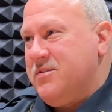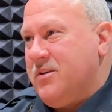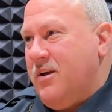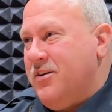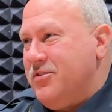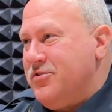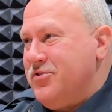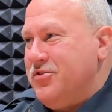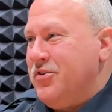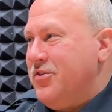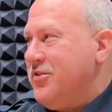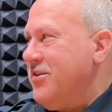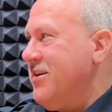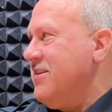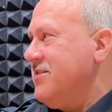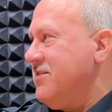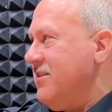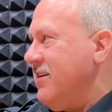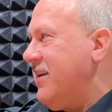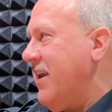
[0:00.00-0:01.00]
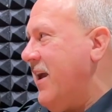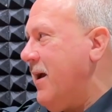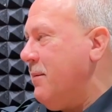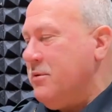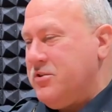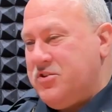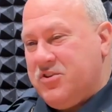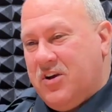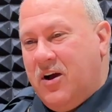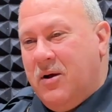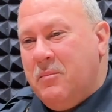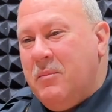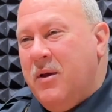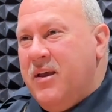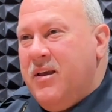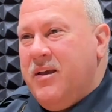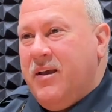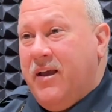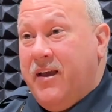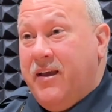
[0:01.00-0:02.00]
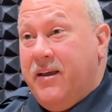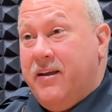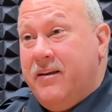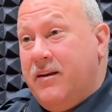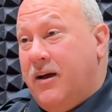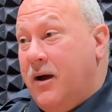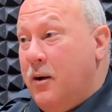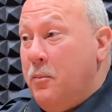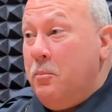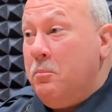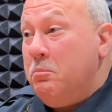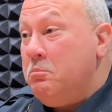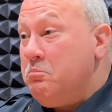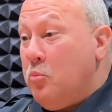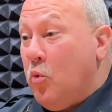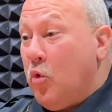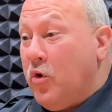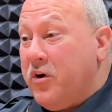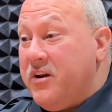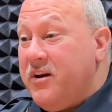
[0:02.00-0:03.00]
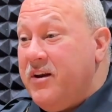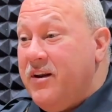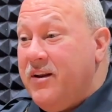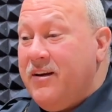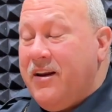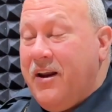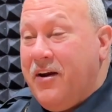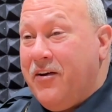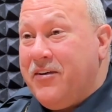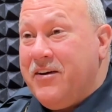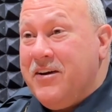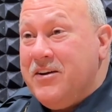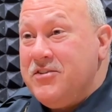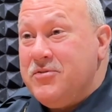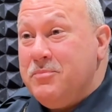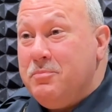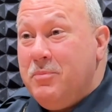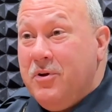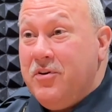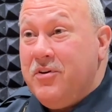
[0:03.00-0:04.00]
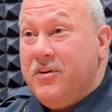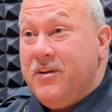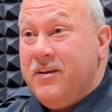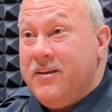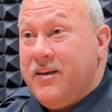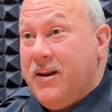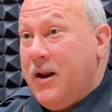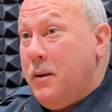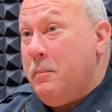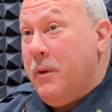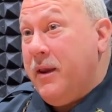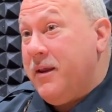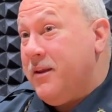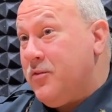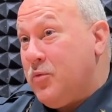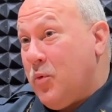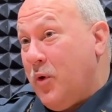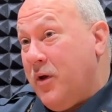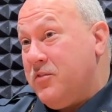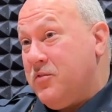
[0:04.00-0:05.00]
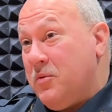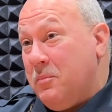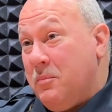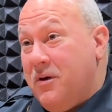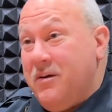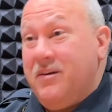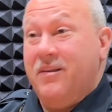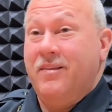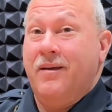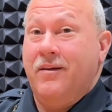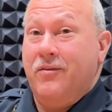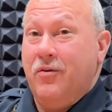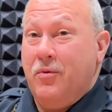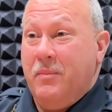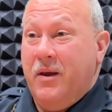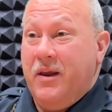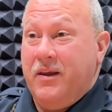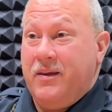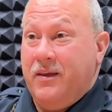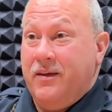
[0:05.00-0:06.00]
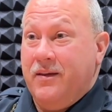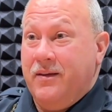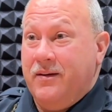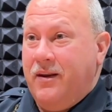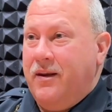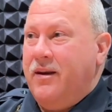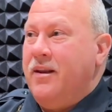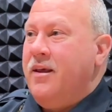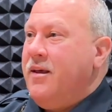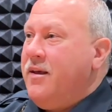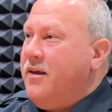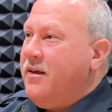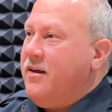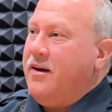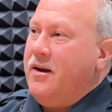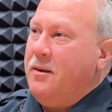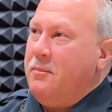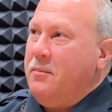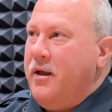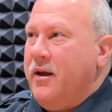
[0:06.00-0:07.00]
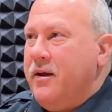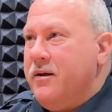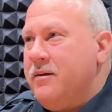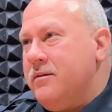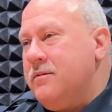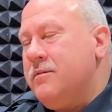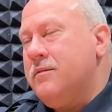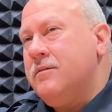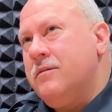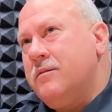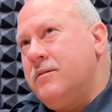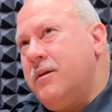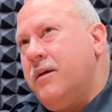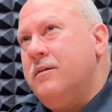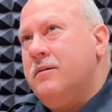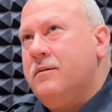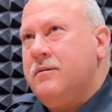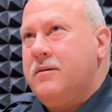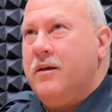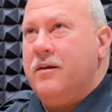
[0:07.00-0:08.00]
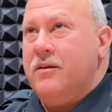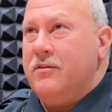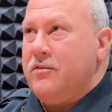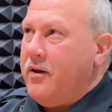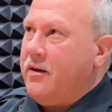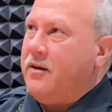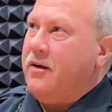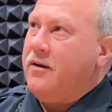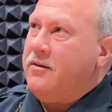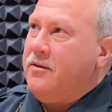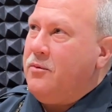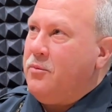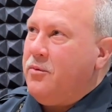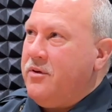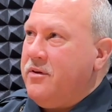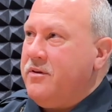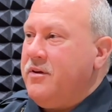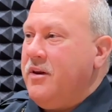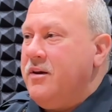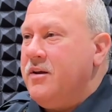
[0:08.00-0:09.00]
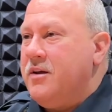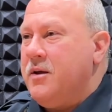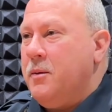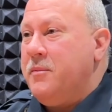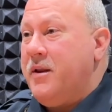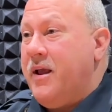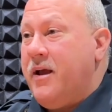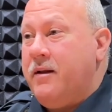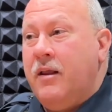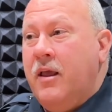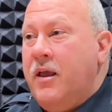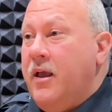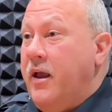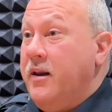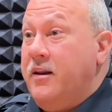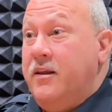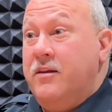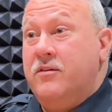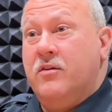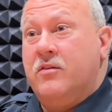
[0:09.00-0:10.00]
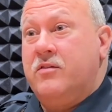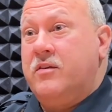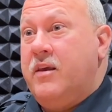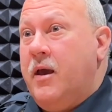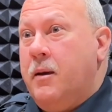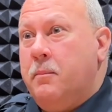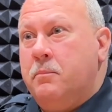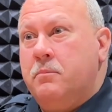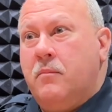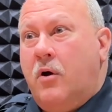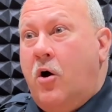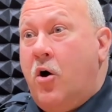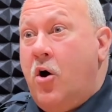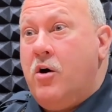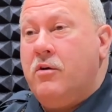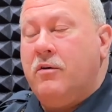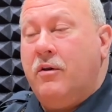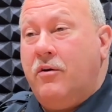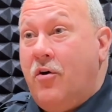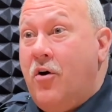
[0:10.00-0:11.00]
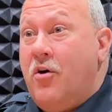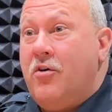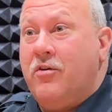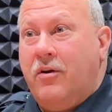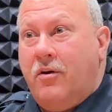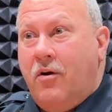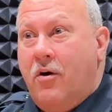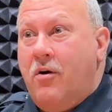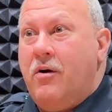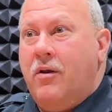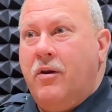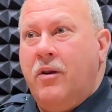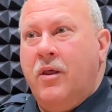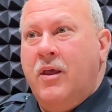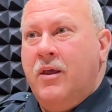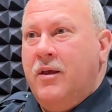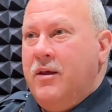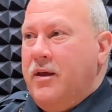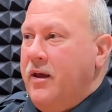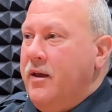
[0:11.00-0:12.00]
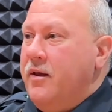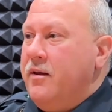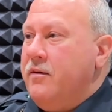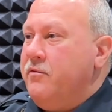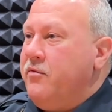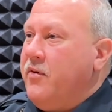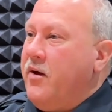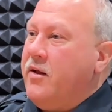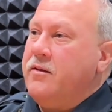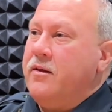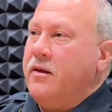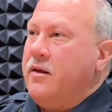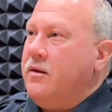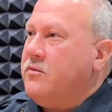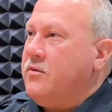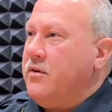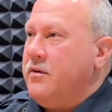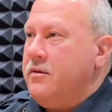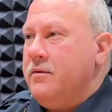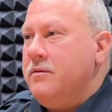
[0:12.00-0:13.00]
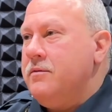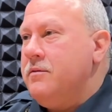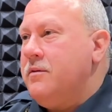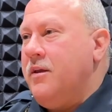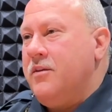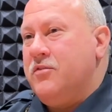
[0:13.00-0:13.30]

100 degrees in a cabinet shop, and I'm working in an air-conditioned building, and I'm making twice the money that you're making. And I'm like, oh, okay. He's like, oh, you really need to come down. And he just kept on and on and on. And finally, I was like, oh, okay.